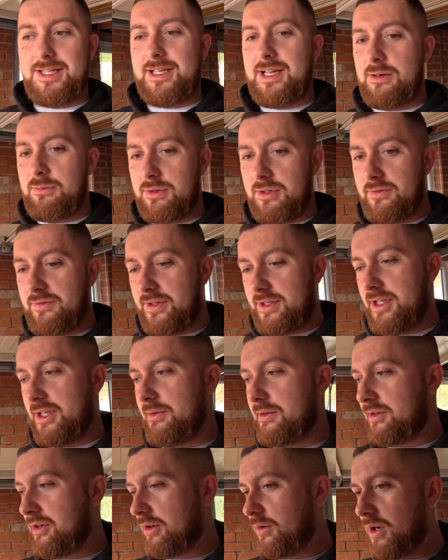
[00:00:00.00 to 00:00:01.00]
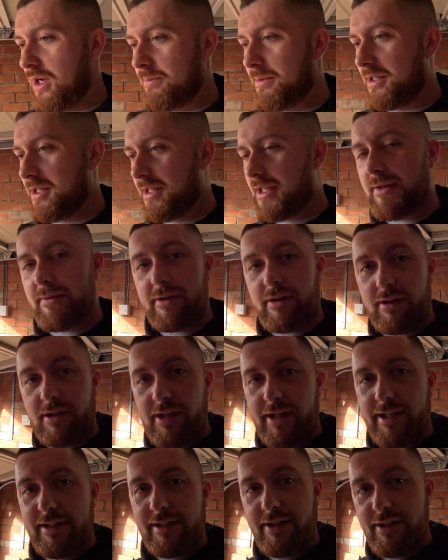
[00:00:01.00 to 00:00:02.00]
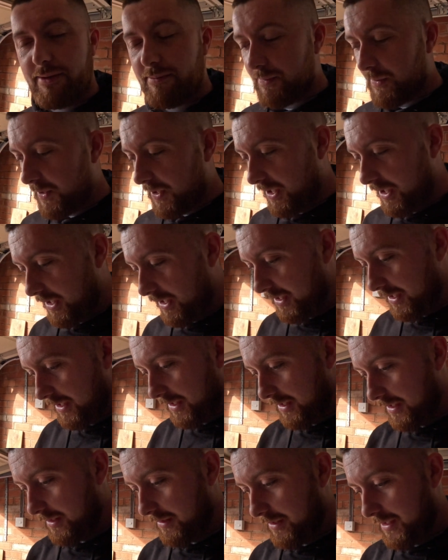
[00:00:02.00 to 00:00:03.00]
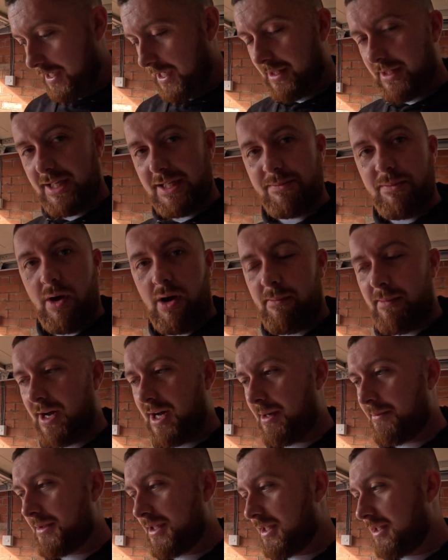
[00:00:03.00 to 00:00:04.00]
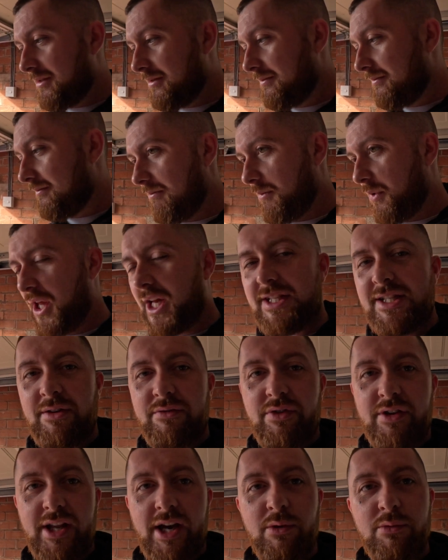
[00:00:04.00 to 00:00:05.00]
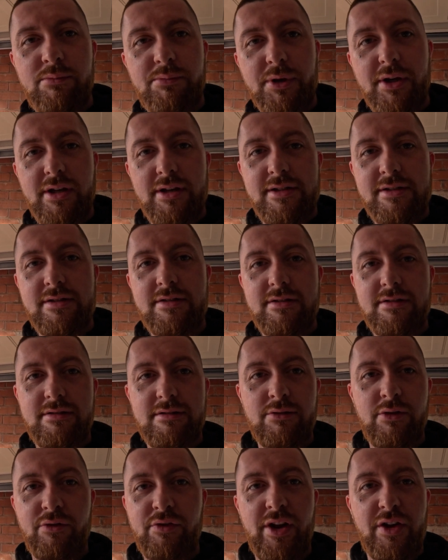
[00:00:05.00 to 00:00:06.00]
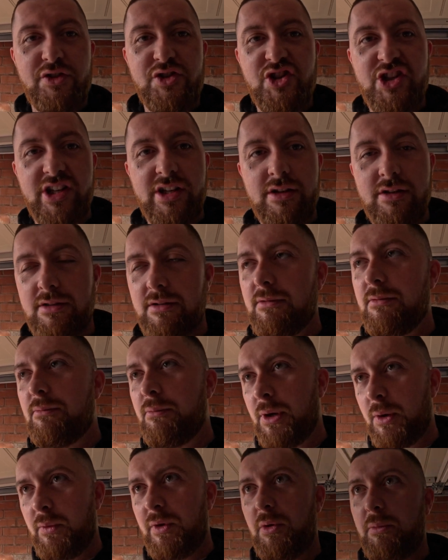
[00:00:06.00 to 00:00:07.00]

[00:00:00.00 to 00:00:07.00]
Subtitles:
get on with the video. I've got quite a bit to do. I've got to clean the hubs, get these bottom arms in. Well, that's it for now, because nothing else is here, but it will